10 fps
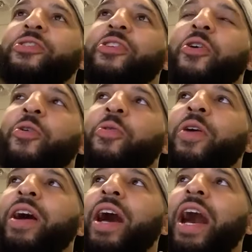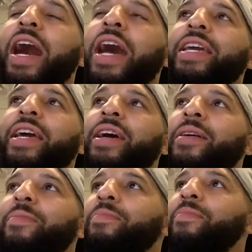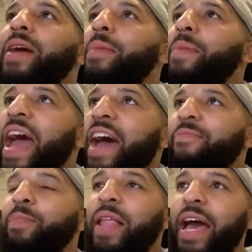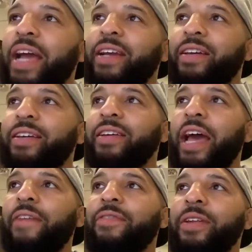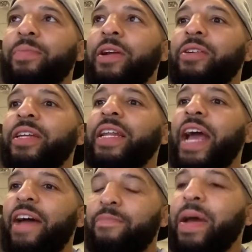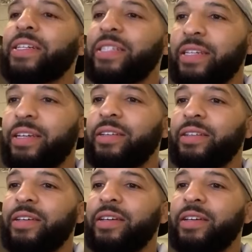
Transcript: So I'm half Black, African-American, and half Mexican.